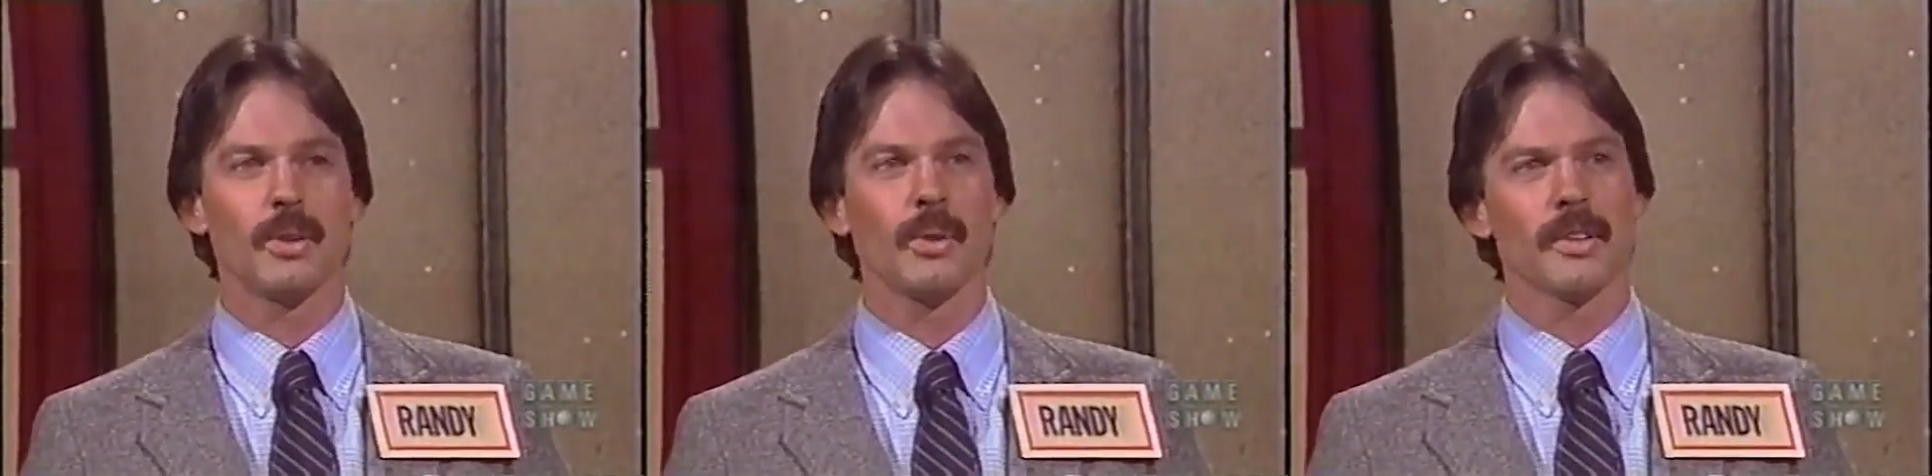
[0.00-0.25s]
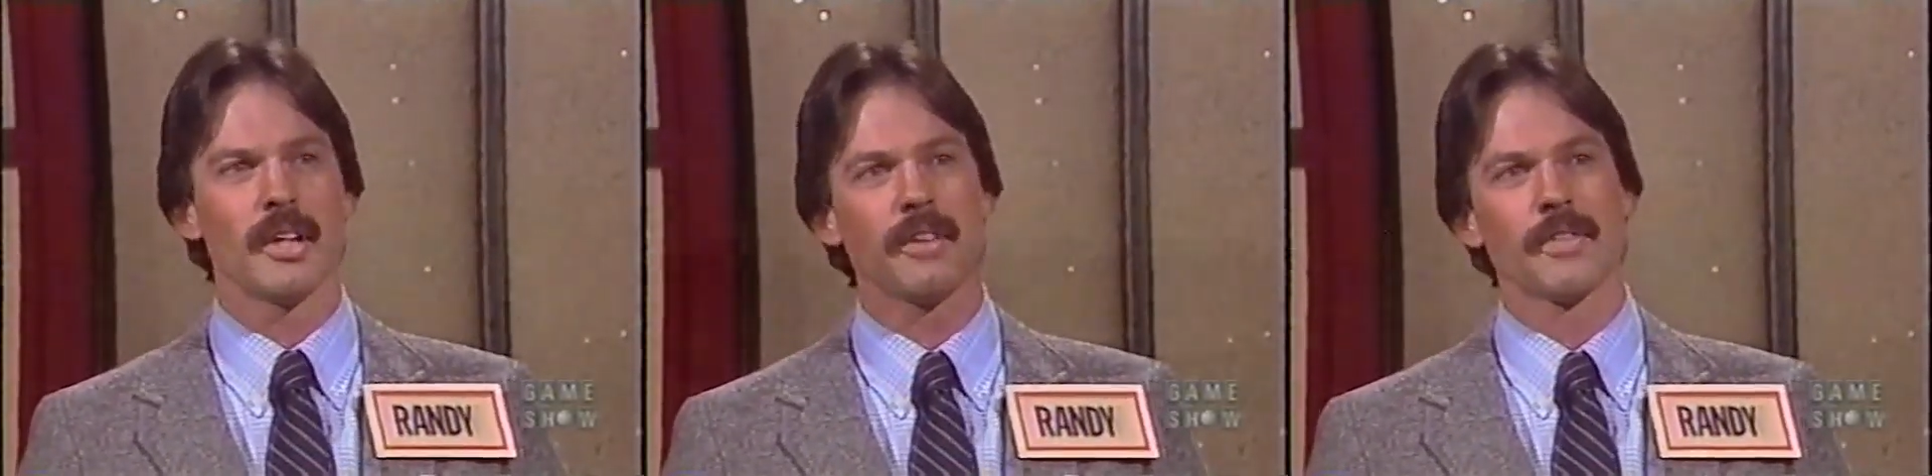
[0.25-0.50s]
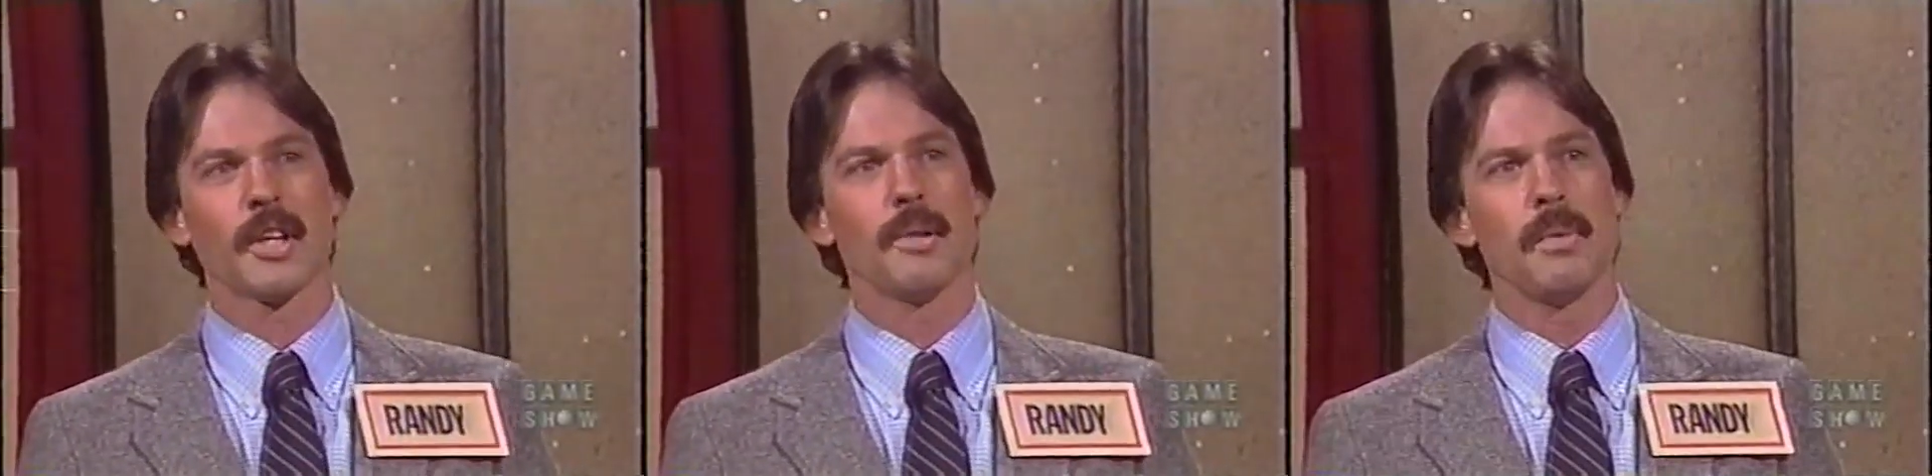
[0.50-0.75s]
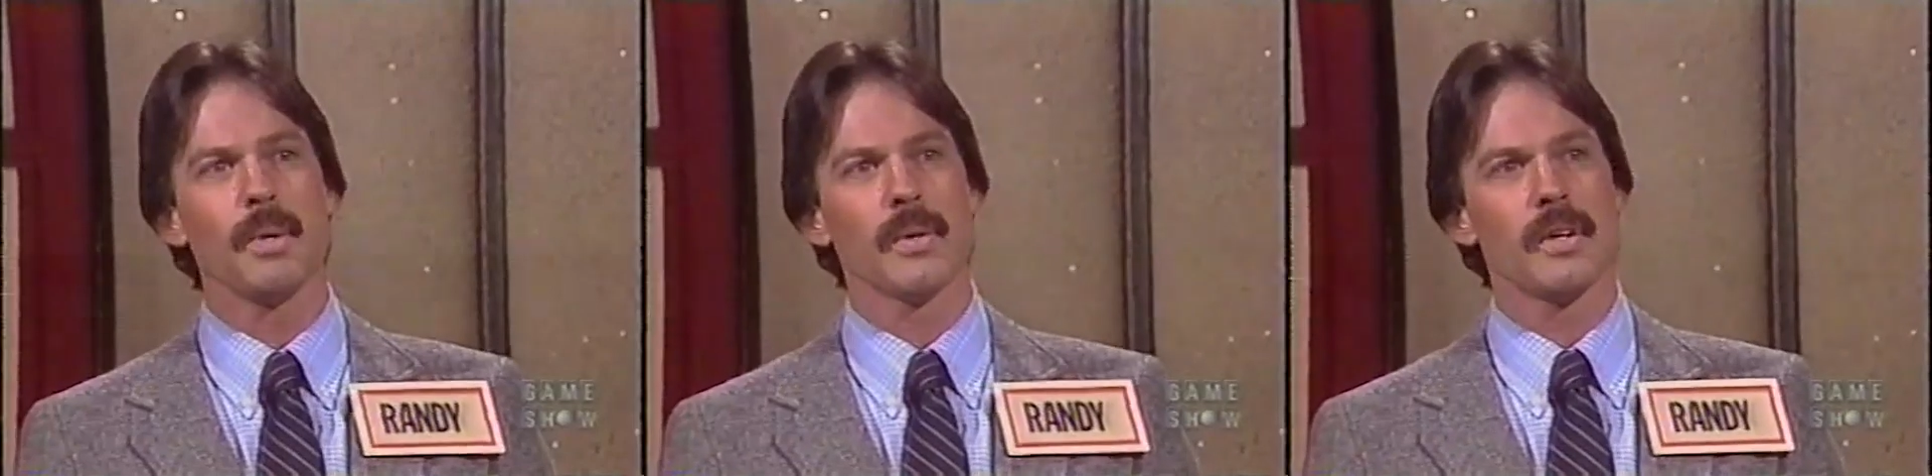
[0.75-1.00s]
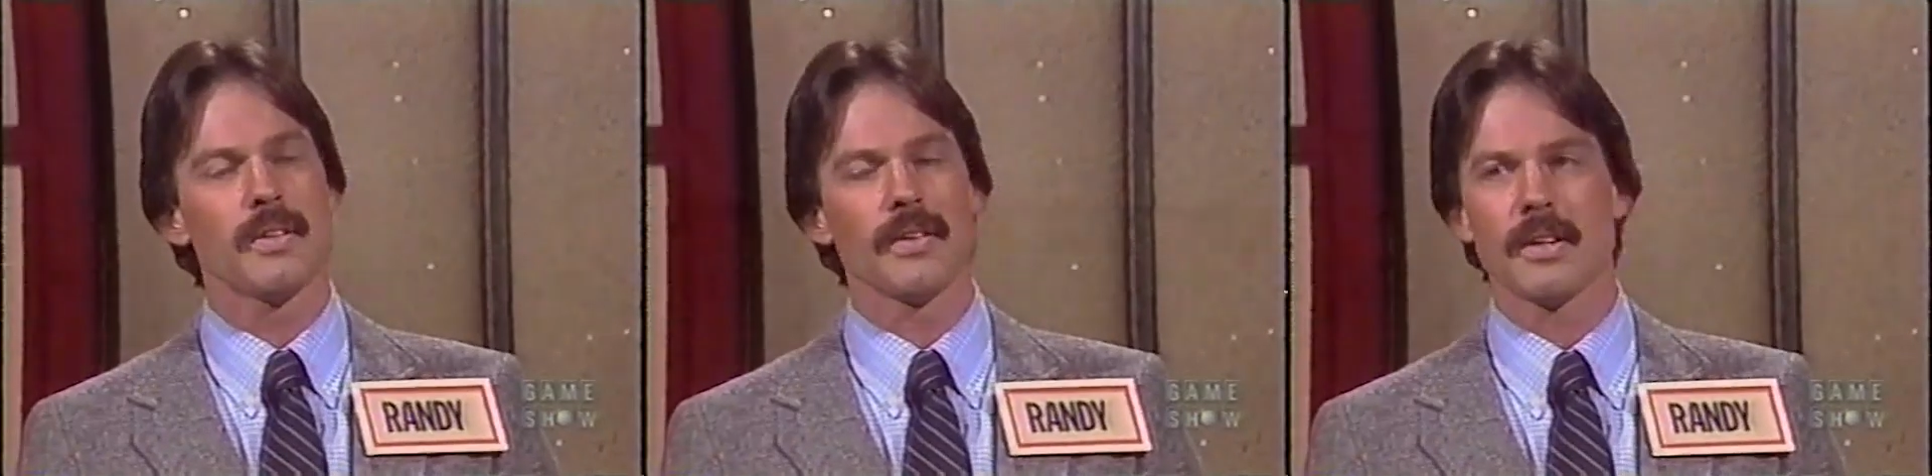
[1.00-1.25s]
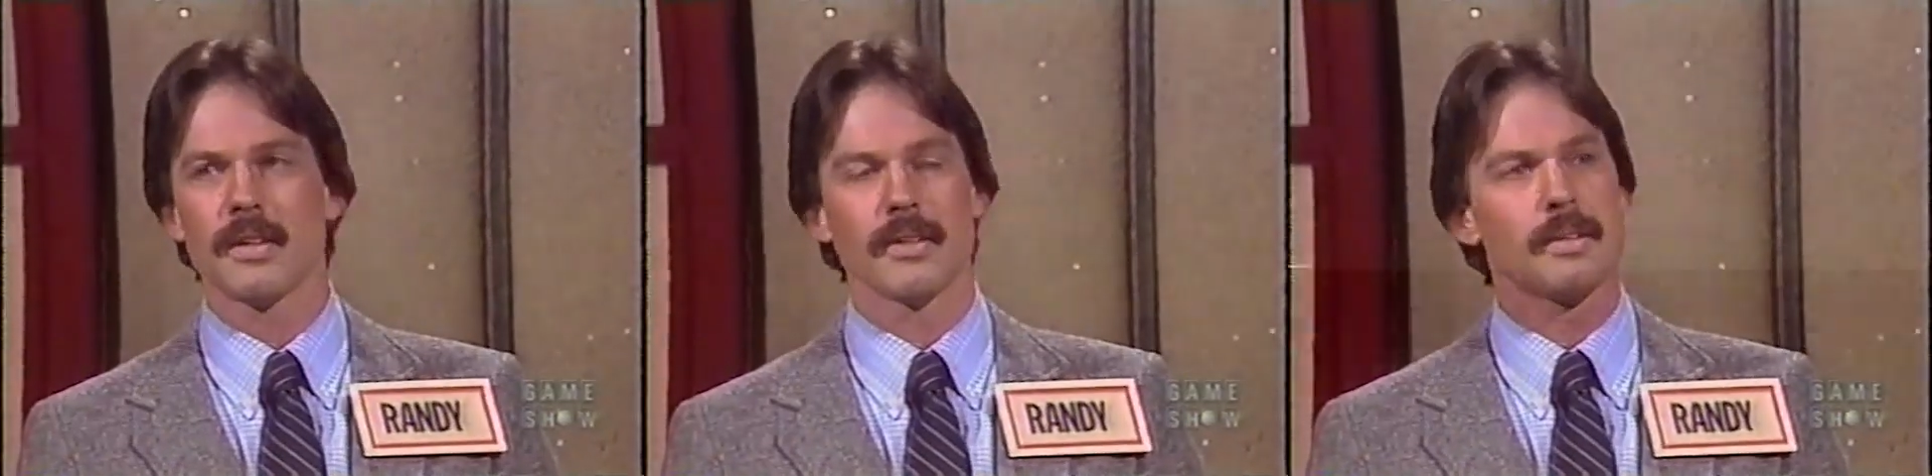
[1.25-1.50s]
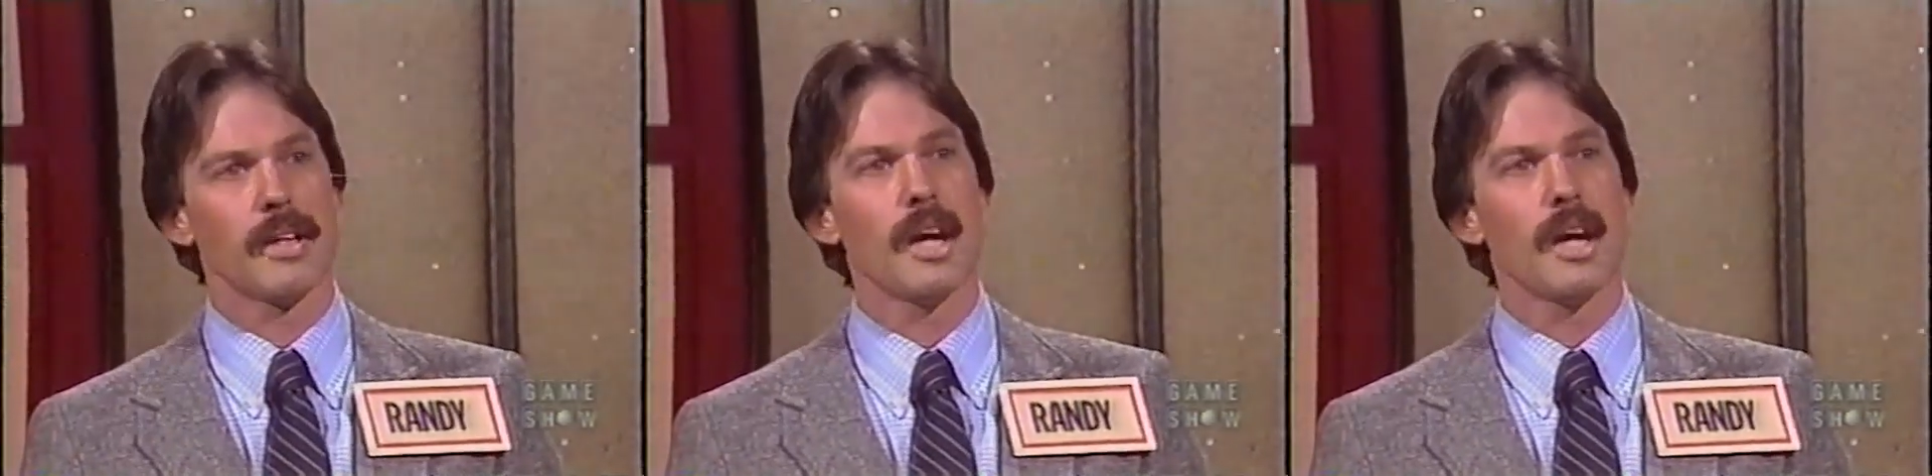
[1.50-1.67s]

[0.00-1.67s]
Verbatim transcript: old enough, it can be worth uh,